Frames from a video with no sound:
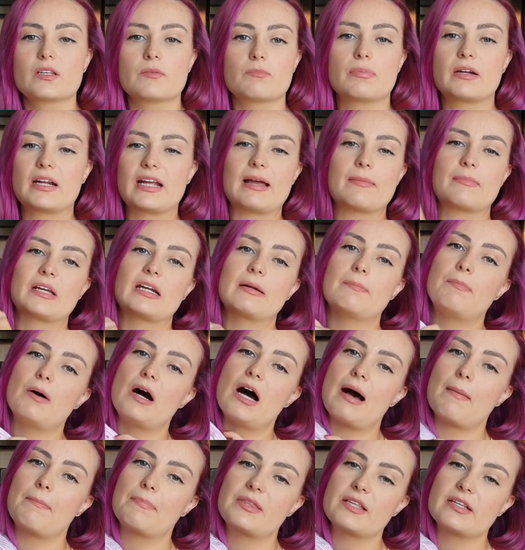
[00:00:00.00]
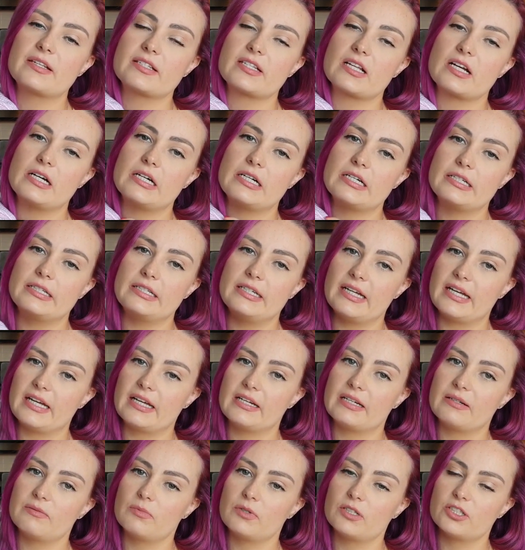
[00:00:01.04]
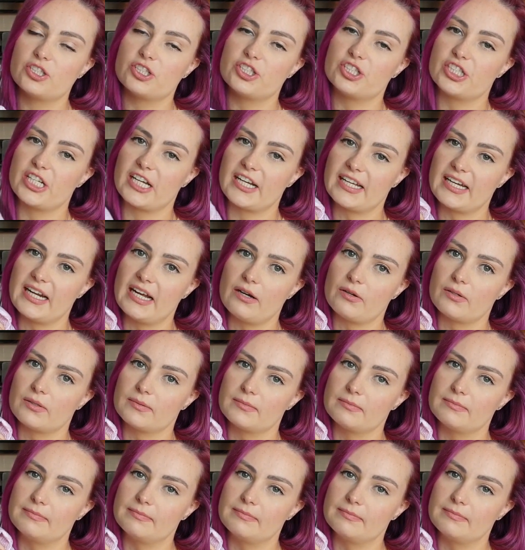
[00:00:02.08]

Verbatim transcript: but I am gonna pop this on and we'll check it out.